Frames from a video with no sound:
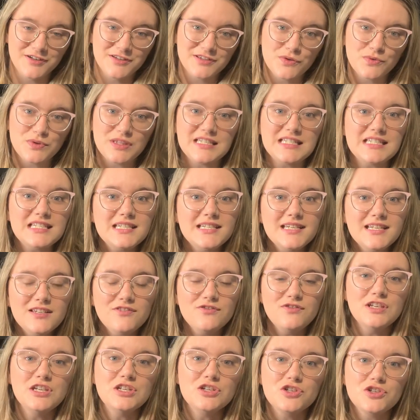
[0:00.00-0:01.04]
So the
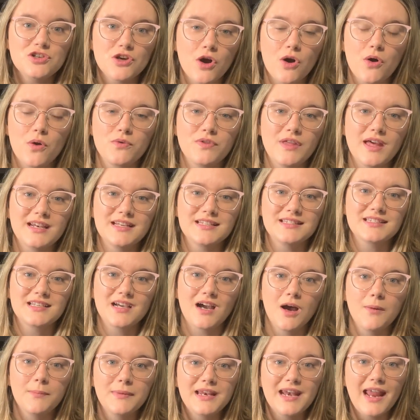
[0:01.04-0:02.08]
TV show that is
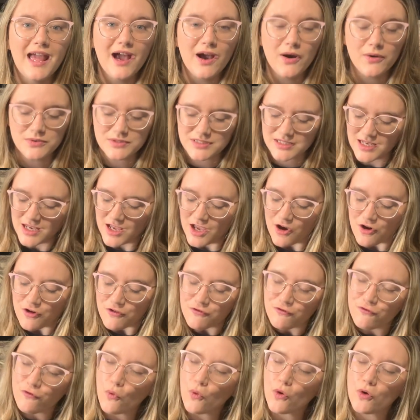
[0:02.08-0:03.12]
coming out
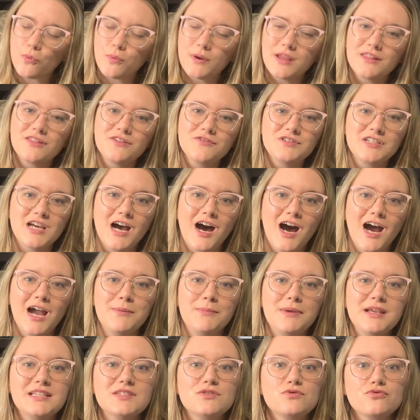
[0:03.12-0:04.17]
for Wheel of
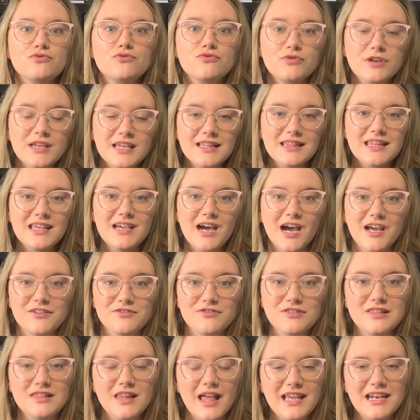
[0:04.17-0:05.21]
Time is really kind of
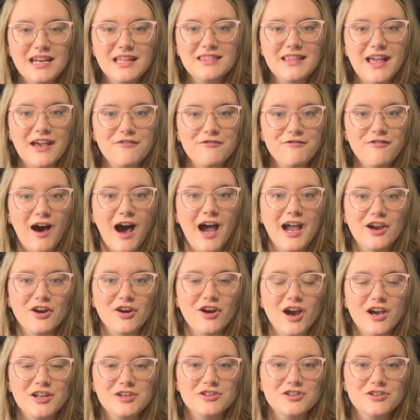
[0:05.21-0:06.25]
lighting that fire
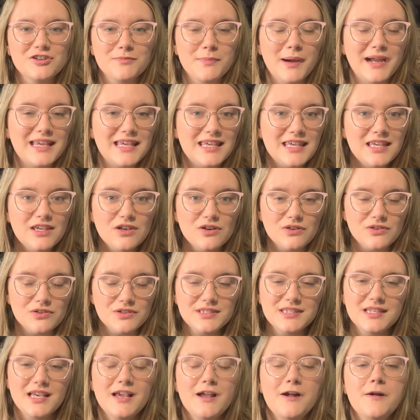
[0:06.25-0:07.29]
under my
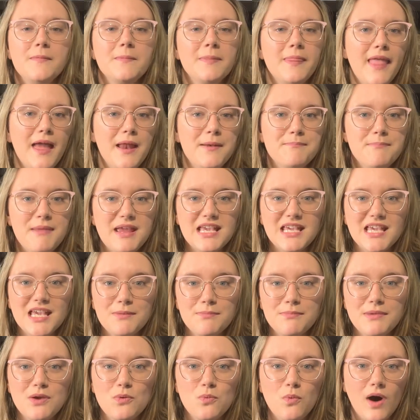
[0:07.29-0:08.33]
heels and
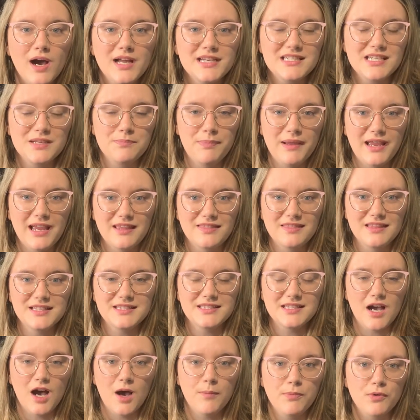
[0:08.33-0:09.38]
making me want to pick
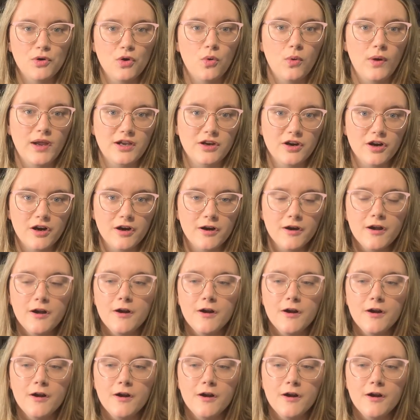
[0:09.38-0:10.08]
this up quicker.